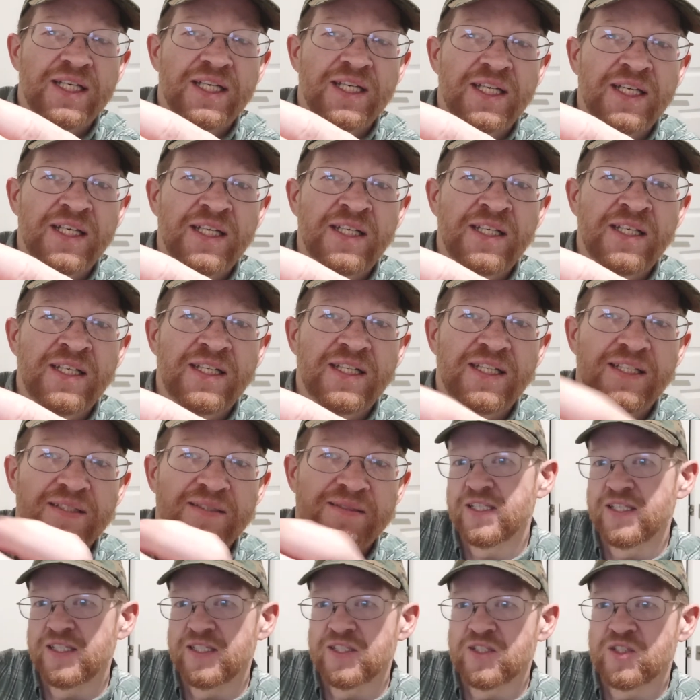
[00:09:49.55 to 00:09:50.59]
and,
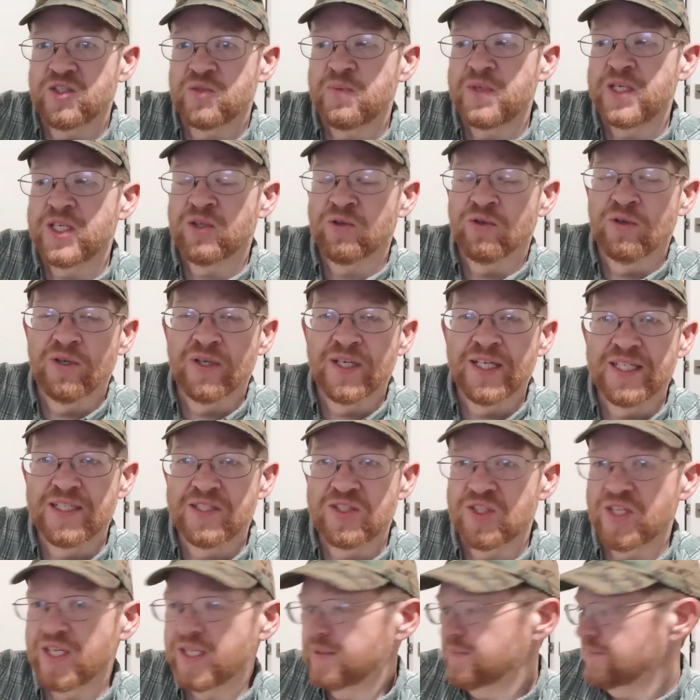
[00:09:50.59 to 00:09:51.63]
and speaker or
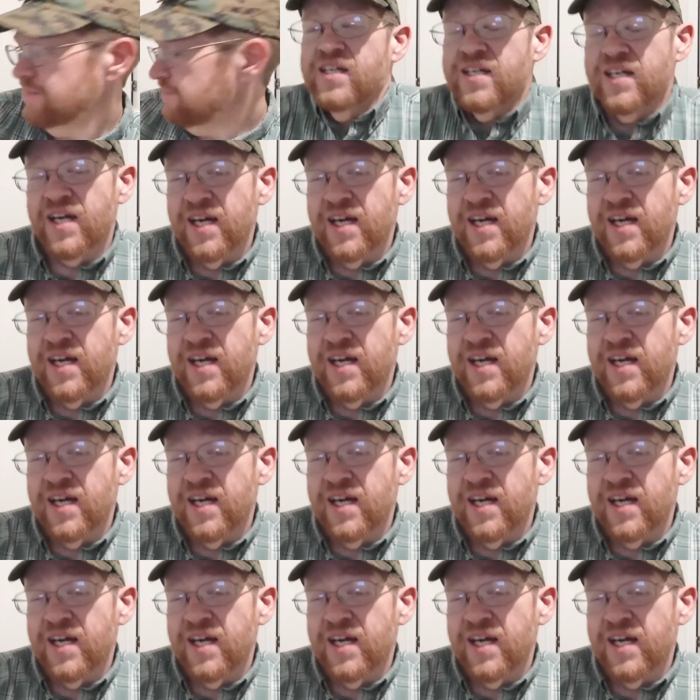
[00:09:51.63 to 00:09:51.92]
headset.